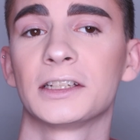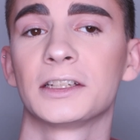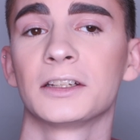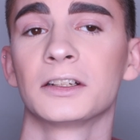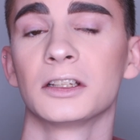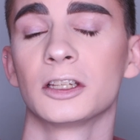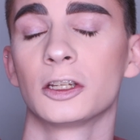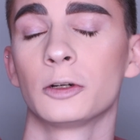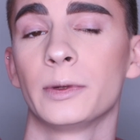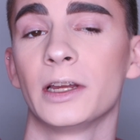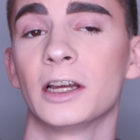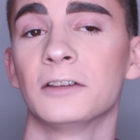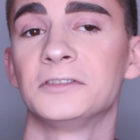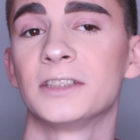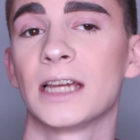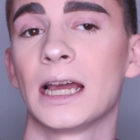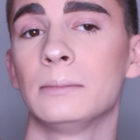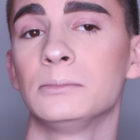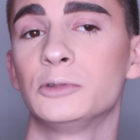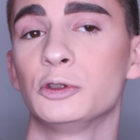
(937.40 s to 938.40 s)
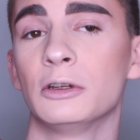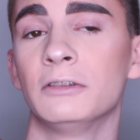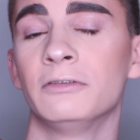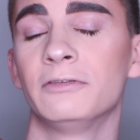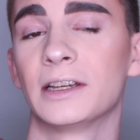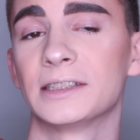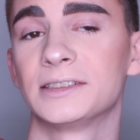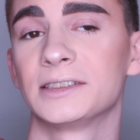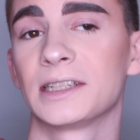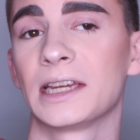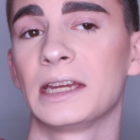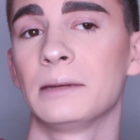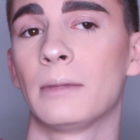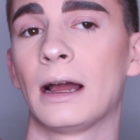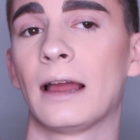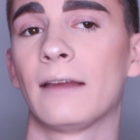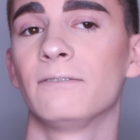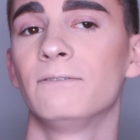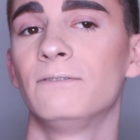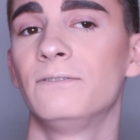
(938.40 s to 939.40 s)
taking a little bit of time to investigate
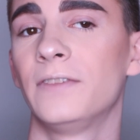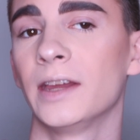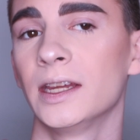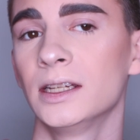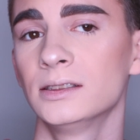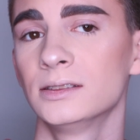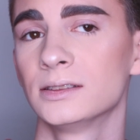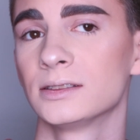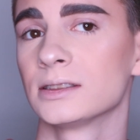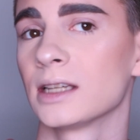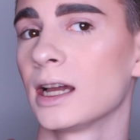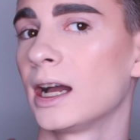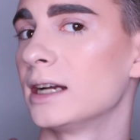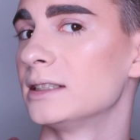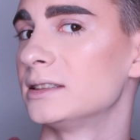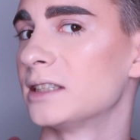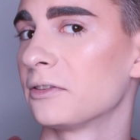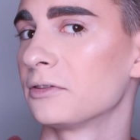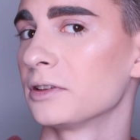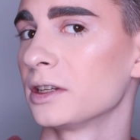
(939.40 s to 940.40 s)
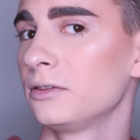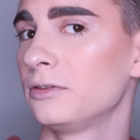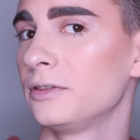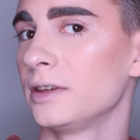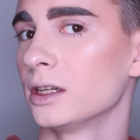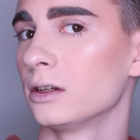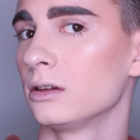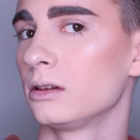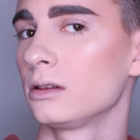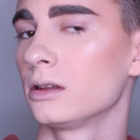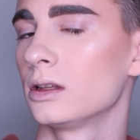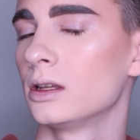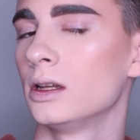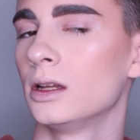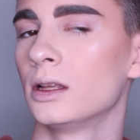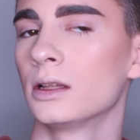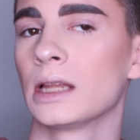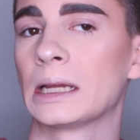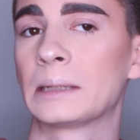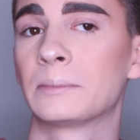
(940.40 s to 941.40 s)
my face, I definitely feel
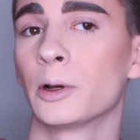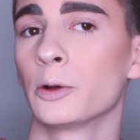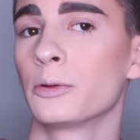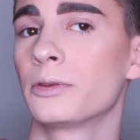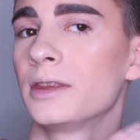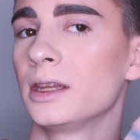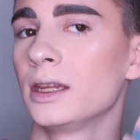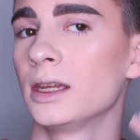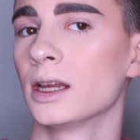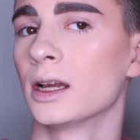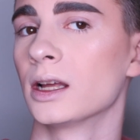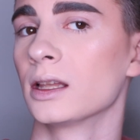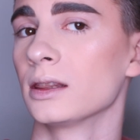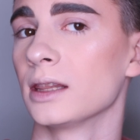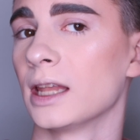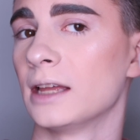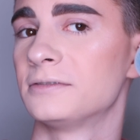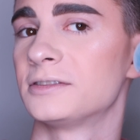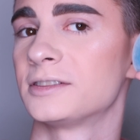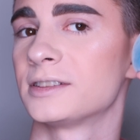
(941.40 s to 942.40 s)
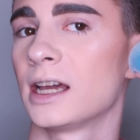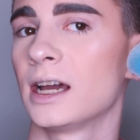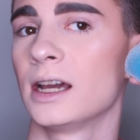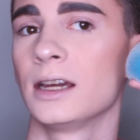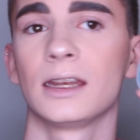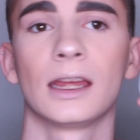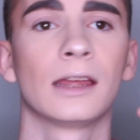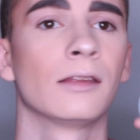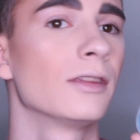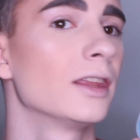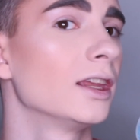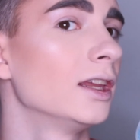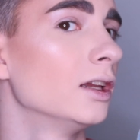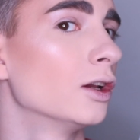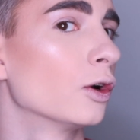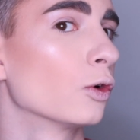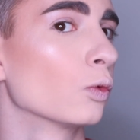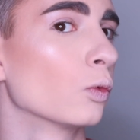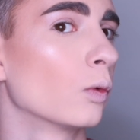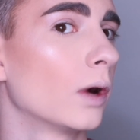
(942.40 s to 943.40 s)
like both the left side and
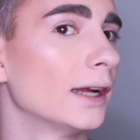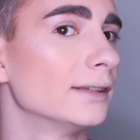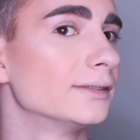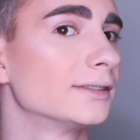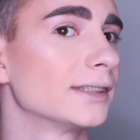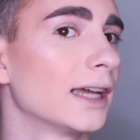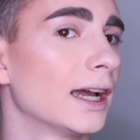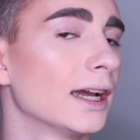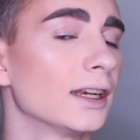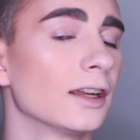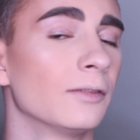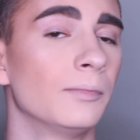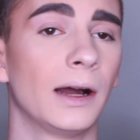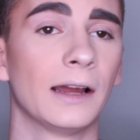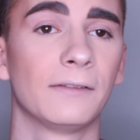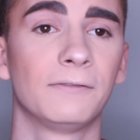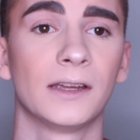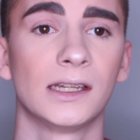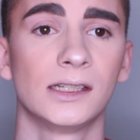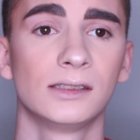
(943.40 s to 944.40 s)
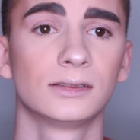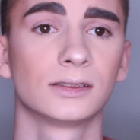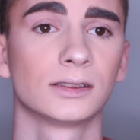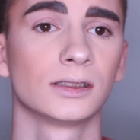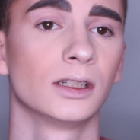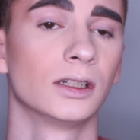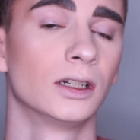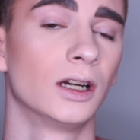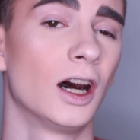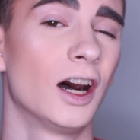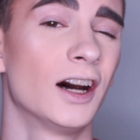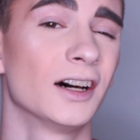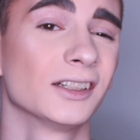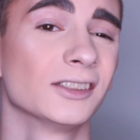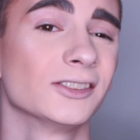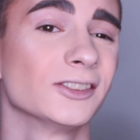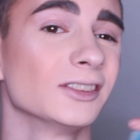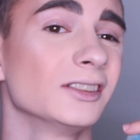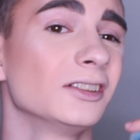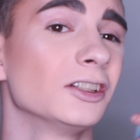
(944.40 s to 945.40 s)
the right side of my face
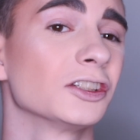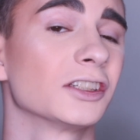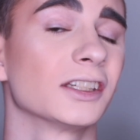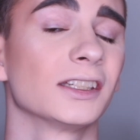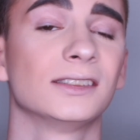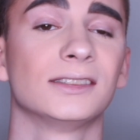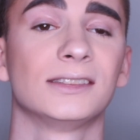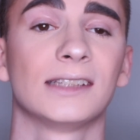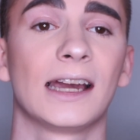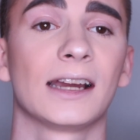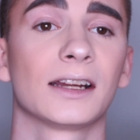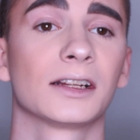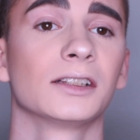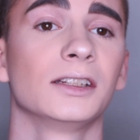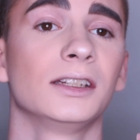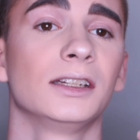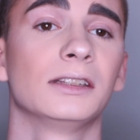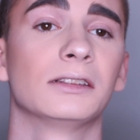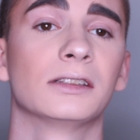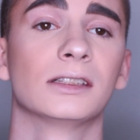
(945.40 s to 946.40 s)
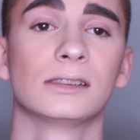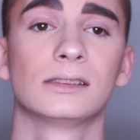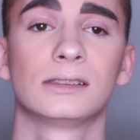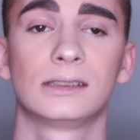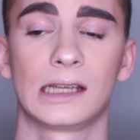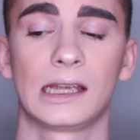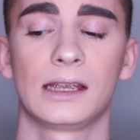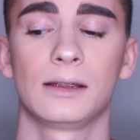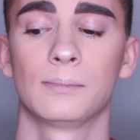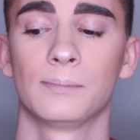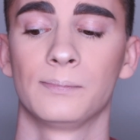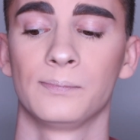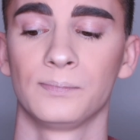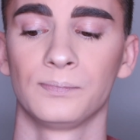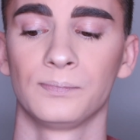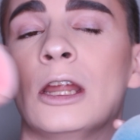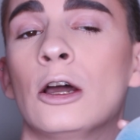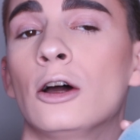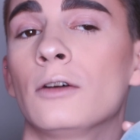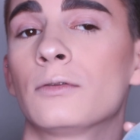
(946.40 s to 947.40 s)
honestly look exactly the same.
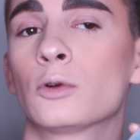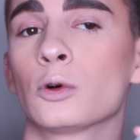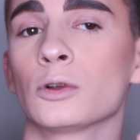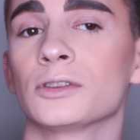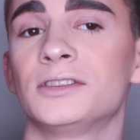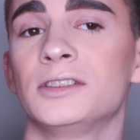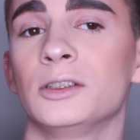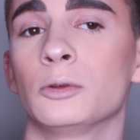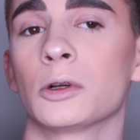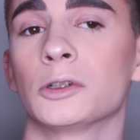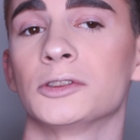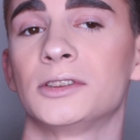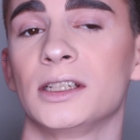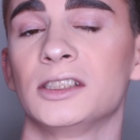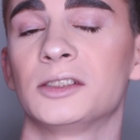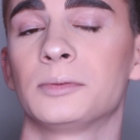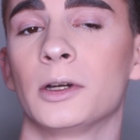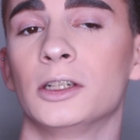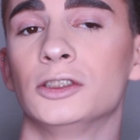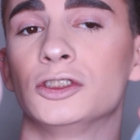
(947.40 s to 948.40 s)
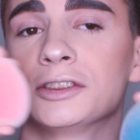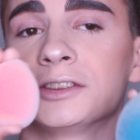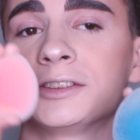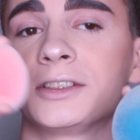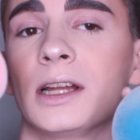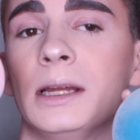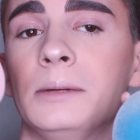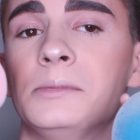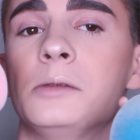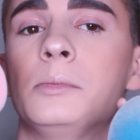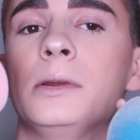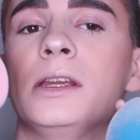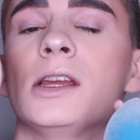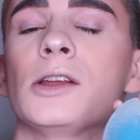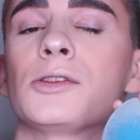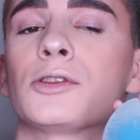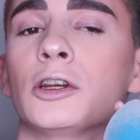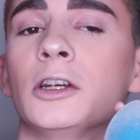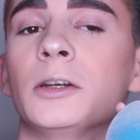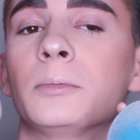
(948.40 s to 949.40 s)
Now of course the rosé sponge is claimed to
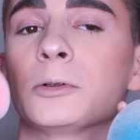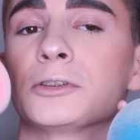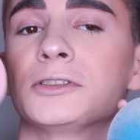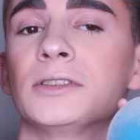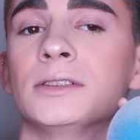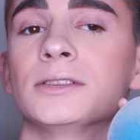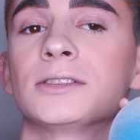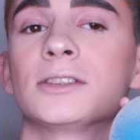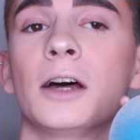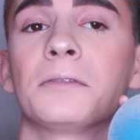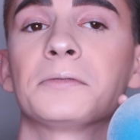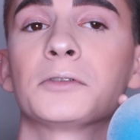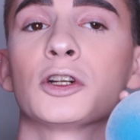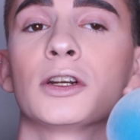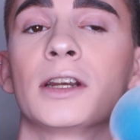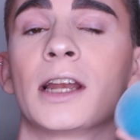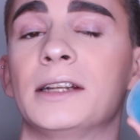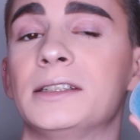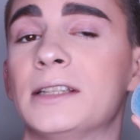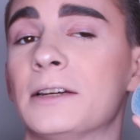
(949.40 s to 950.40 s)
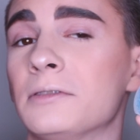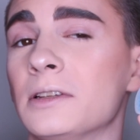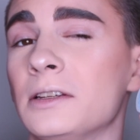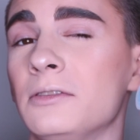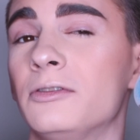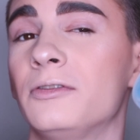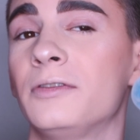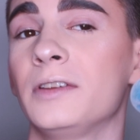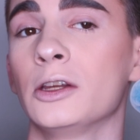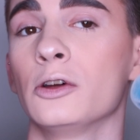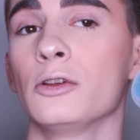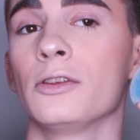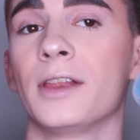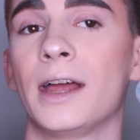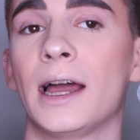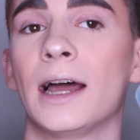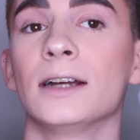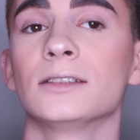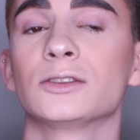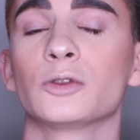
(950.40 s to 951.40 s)
be 30% softer, and I definitely feel
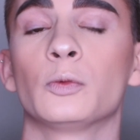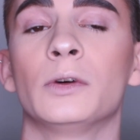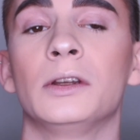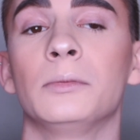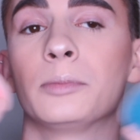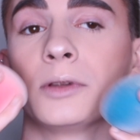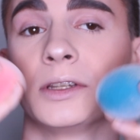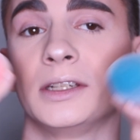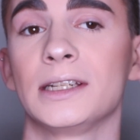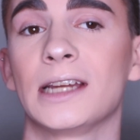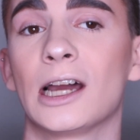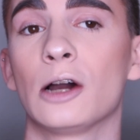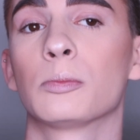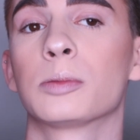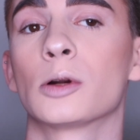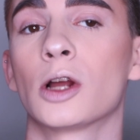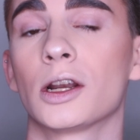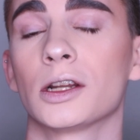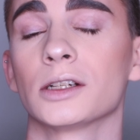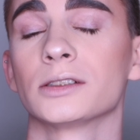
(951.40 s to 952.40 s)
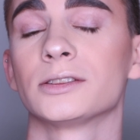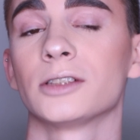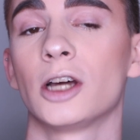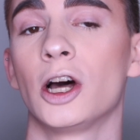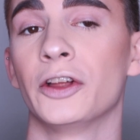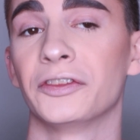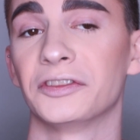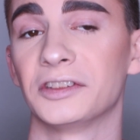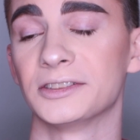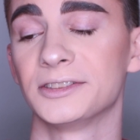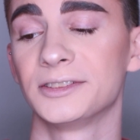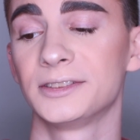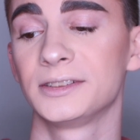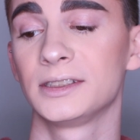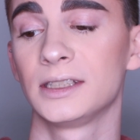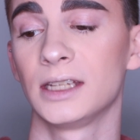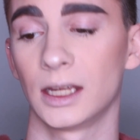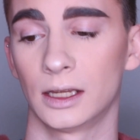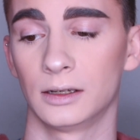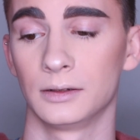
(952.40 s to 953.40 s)
that when blending out products on the
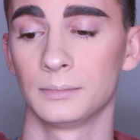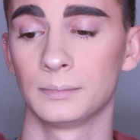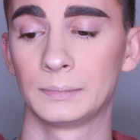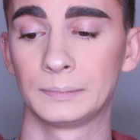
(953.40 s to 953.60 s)
skin.